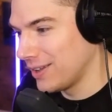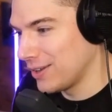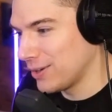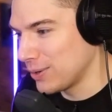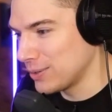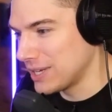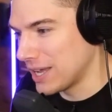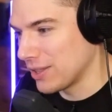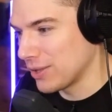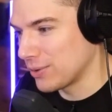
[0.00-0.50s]
Go
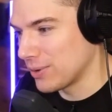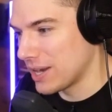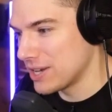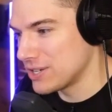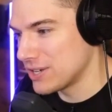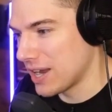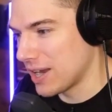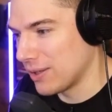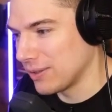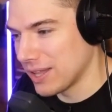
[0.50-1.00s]
download Raid
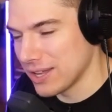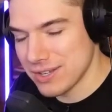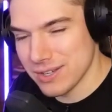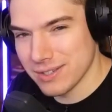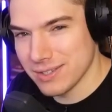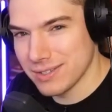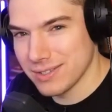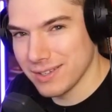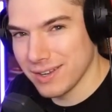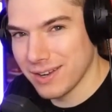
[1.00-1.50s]
Shadow
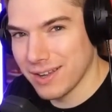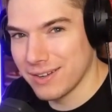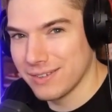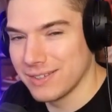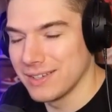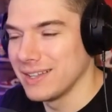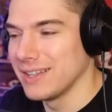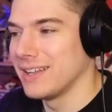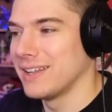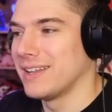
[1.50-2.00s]
Legends. You know,
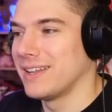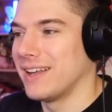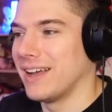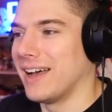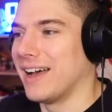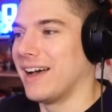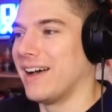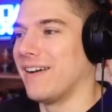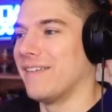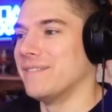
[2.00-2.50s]

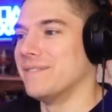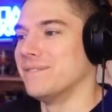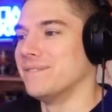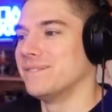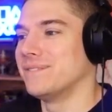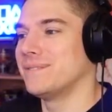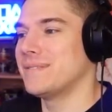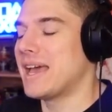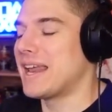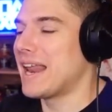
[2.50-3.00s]
um,
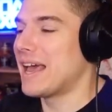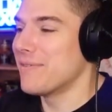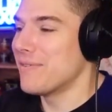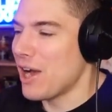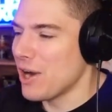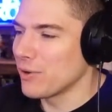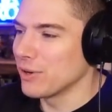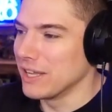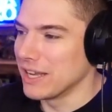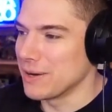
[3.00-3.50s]
man, am
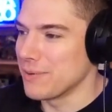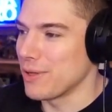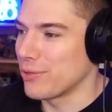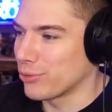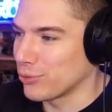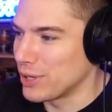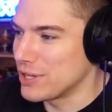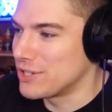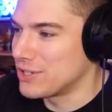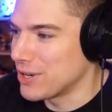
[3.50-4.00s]
I really gonna be
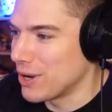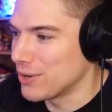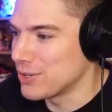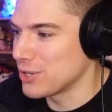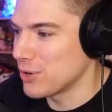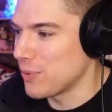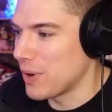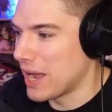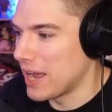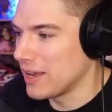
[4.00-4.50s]
three stones
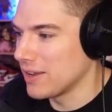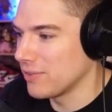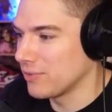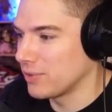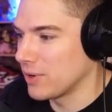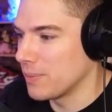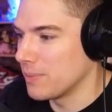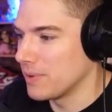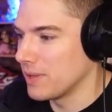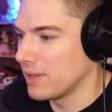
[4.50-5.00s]
away
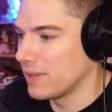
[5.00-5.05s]
from,